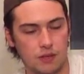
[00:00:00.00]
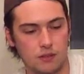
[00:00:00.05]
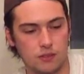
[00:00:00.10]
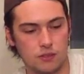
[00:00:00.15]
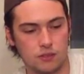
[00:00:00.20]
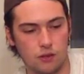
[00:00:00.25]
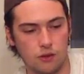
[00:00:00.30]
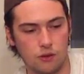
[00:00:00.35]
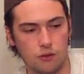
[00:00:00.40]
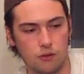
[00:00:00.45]

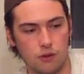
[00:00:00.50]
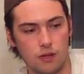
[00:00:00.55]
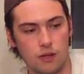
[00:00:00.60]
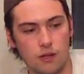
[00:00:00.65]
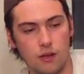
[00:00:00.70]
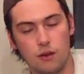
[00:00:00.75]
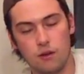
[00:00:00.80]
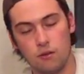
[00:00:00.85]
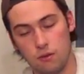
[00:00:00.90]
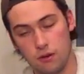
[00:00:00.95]
So
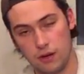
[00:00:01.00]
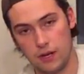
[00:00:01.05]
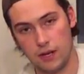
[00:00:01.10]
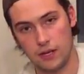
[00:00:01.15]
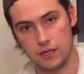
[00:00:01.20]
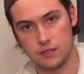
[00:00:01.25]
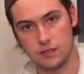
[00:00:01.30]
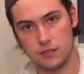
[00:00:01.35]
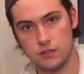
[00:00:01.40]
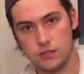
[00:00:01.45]
what
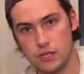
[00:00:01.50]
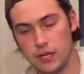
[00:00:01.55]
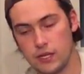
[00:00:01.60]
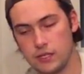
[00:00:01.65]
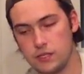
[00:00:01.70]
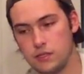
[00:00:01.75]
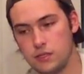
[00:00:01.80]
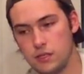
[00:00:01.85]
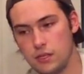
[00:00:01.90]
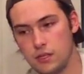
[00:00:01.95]
I
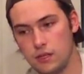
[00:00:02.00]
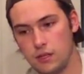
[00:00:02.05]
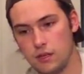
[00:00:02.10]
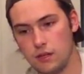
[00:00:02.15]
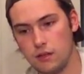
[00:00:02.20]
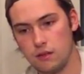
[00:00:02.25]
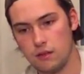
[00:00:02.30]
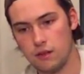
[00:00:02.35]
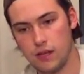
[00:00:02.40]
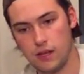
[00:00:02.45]
suggest
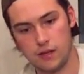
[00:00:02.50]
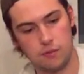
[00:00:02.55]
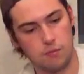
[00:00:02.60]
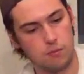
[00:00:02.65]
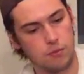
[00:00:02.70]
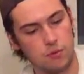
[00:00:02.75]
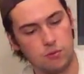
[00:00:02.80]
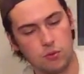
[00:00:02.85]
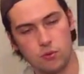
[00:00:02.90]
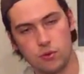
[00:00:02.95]

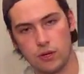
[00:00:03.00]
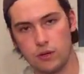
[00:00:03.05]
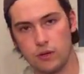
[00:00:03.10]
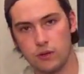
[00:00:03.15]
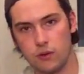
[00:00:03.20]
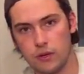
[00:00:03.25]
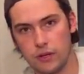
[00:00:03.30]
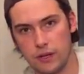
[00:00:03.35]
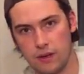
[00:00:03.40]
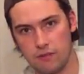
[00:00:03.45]
that people are
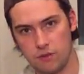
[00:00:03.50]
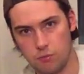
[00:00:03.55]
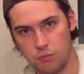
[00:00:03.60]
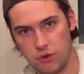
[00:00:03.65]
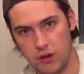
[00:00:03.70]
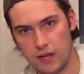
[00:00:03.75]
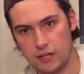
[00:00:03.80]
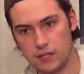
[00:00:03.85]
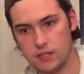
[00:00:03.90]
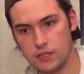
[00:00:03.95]
going to have to
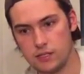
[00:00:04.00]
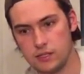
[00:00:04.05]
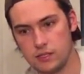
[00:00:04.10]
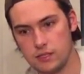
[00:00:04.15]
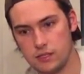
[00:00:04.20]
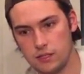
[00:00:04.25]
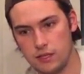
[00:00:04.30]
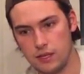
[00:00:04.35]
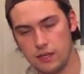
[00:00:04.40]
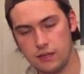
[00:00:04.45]

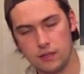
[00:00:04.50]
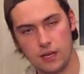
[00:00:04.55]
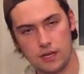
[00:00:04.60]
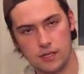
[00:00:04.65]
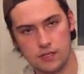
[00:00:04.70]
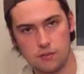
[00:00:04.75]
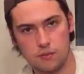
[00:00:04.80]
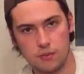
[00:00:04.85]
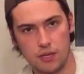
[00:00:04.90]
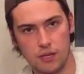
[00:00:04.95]
practice in
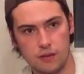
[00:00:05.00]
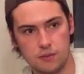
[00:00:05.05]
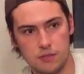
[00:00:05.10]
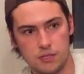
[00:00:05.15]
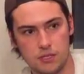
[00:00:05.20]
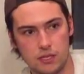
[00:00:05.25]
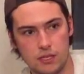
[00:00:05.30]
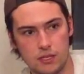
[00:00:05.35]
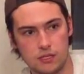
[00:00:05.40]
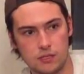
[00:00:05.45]
custom
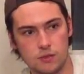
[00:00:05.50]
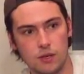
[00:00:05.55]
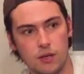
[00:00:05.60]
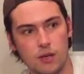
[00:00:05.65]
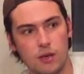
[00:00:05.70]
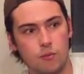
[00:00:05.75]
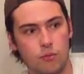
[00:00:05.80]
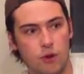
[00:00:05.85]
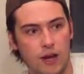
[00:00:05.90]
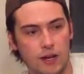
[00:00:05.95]
games is
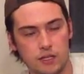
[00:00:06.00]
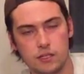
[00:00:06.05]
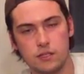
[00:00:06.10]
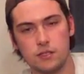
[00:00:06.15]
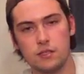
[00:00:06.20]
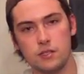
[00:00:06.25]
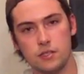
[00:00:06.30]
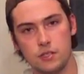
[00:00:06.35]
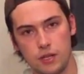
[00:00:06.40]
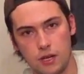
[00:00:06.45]

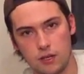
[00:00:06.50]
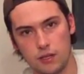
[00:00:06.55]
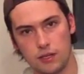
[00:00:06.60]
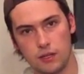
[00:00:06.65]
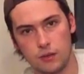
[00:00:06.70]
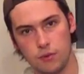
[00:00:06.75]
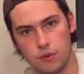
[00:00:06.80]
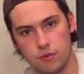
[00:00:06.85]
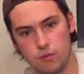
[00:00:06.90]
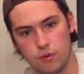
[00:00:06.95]
practice the
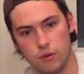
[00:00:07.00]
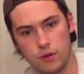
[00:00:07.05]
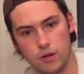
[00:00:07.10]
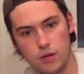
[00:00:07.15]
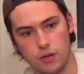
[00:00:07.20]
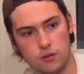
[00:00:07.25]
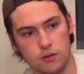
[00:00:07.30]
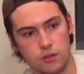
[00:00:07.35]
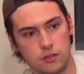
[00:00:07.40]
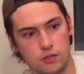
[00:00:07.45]
juggling with
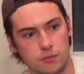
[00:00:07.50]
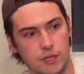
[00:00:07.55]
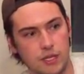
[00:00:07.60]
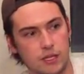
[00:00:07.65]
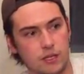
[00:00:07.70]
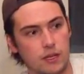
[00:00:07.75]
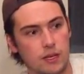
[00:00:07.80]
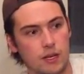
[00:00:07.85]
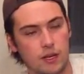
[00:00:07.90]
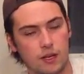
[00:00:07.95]
Roadhog
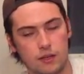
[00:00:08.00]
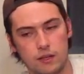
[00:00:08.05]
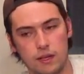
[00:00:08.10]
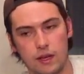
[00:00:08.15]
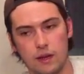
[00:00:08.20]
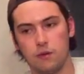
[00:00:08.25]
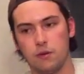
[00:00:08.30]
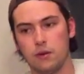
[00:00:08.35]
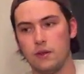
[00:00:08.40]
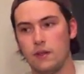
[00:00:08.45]
Ultimate.
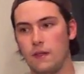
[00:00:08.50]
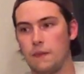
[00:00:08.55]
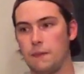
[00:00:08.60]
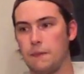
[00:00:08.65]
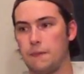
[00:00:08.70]
Now,